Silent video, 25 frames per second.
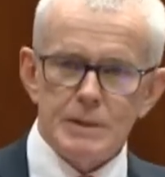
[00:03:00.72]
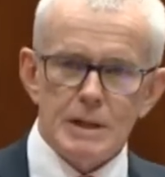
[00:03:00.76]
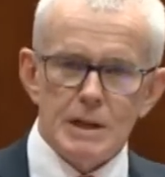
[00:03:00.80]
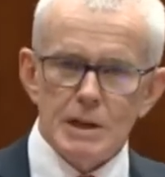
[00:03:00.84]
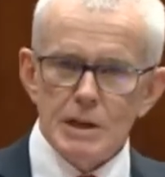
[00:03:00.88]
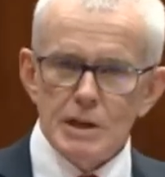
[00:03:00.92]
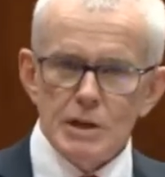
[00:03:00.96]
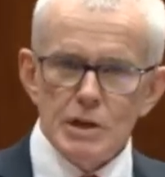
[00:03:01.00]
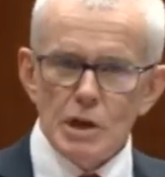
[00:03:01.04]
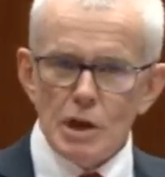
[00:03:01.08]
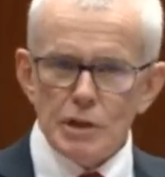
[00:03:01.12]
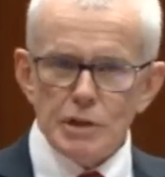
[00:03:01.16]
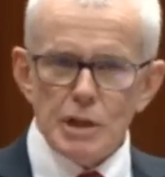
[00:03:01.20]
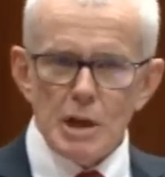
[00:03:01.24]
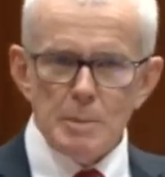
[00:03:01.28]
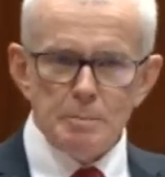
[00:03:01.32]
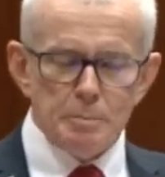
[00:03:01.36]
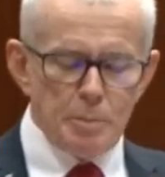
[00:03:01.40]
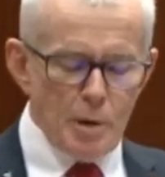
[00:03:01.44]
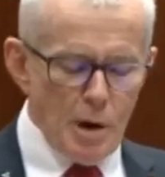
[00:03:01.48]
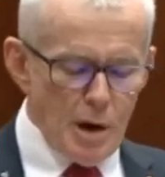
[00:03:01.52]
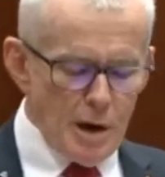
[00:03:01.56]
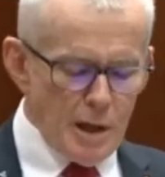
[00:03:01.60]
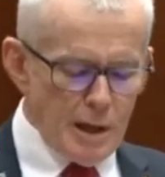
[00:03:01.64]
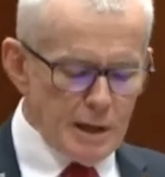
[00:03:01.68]
not their
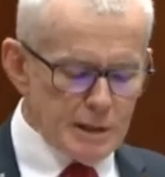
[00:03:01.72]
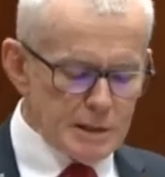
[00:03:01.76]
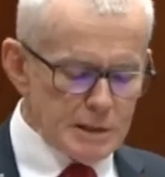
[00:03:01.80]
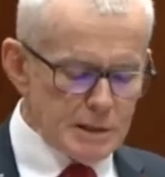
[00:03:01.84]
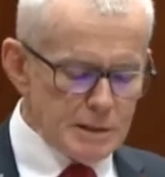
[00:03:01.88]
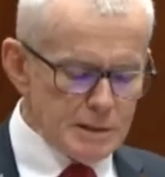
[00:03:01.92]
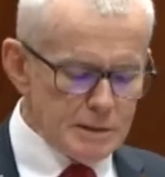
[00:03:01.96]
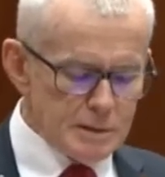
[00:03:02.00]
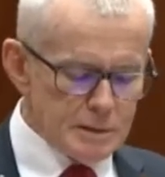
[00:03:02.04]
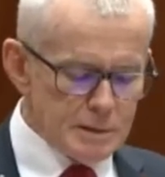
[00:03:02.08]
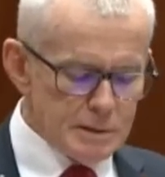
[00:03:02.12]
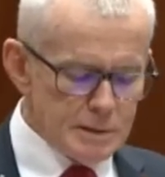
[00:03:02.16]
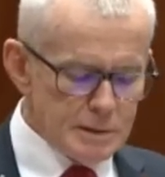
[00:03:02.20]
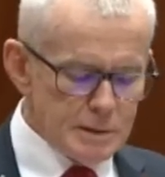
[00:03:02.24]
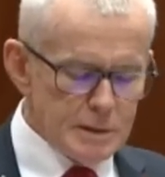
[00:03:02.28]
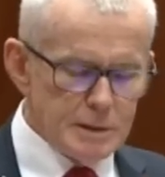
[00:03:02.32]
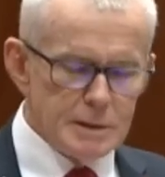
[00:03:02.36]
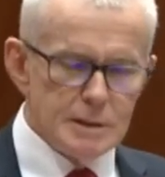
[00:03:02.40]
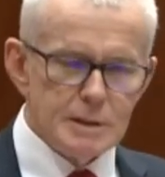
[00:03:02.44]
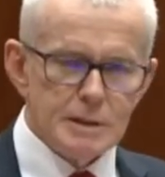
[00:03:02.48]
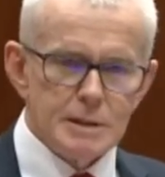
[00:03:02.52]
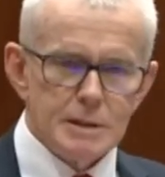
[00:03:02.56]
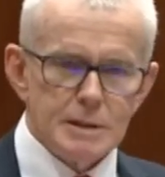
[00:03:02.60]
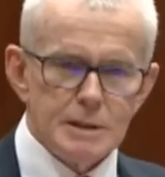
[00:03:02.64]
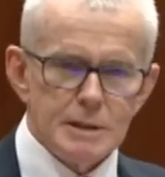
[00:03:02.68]
product.
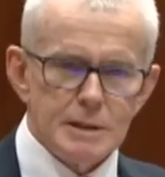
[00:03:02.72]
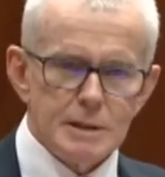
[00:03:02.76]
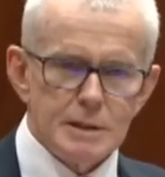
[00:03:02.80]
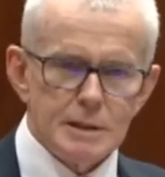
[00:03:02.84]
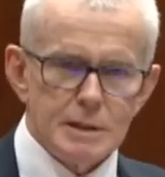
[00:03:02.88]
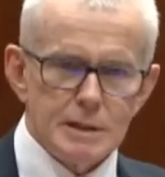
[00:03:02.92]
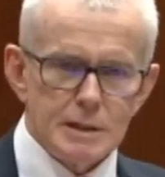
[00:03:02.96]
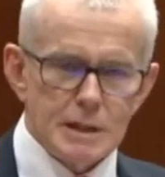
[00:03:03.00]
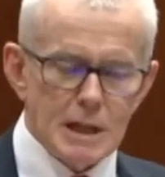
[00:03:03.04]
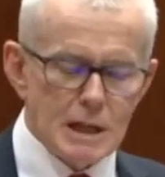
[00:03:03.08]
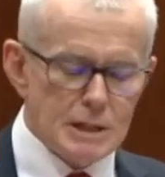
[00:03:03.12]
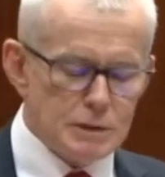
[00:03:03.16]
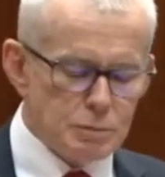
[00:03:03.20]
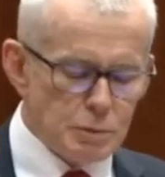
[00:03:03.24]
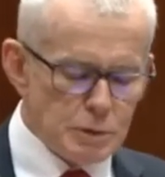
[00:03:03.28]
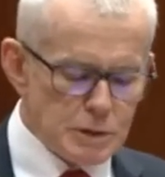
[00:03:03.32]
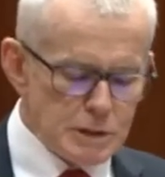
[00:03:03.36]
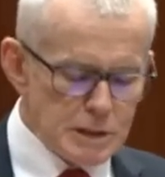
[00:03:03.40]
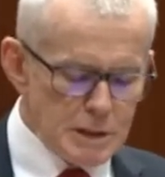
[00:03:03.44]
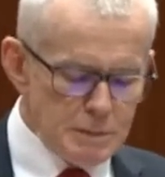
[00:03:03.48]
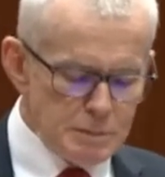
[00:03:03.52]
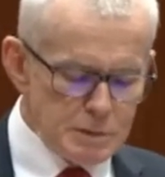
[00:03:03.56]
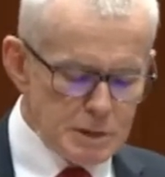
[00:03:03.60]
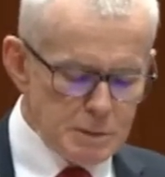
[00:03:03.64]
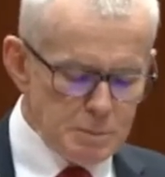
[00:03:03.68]
That's what
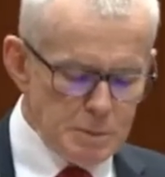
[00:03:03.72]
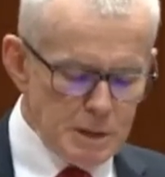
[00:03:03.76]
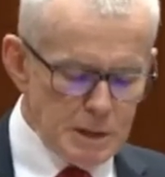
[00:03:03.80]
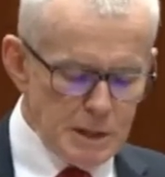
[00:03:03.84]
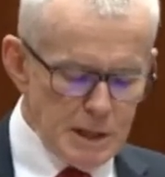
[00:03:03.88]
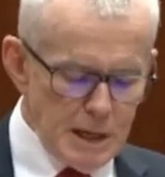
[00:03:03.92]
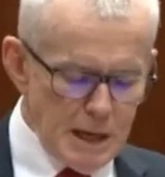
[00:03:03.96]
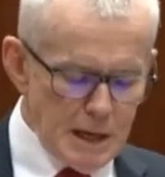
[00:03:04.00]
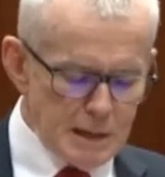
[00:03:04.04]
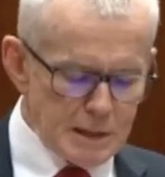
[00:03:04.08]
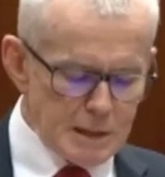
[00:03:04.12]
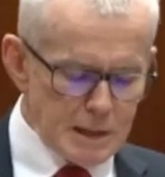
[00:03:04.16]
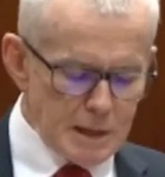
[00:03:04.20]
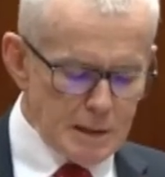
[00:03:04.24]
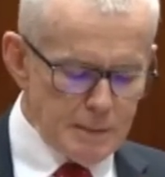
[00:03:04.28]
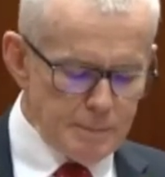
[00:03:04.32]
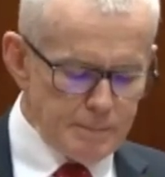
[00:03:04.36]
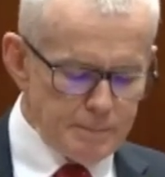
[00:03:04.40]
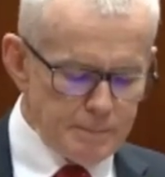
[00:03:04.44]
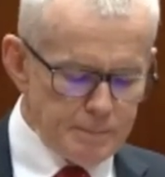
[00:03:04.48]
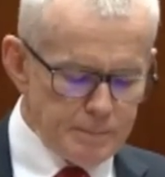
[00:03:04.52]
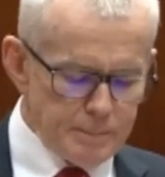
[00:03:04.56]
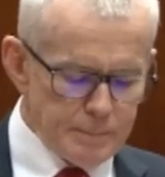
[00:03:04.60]
seems to be the outcome.